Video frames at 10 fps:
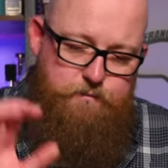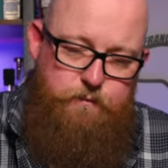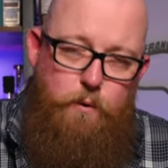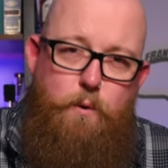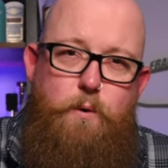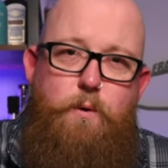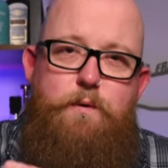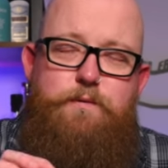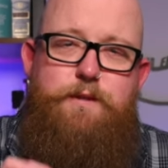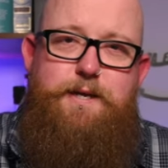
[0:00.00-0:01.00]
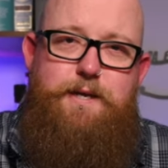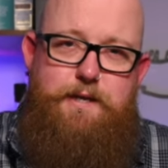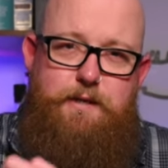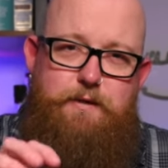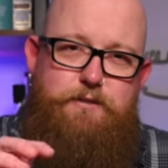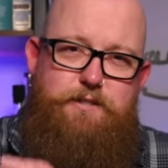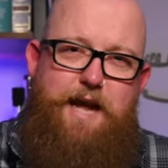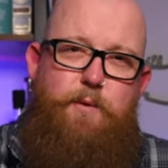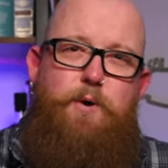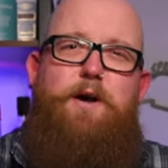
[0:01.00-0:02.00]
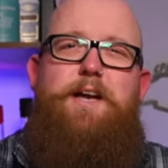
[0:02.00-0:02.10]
For the sour,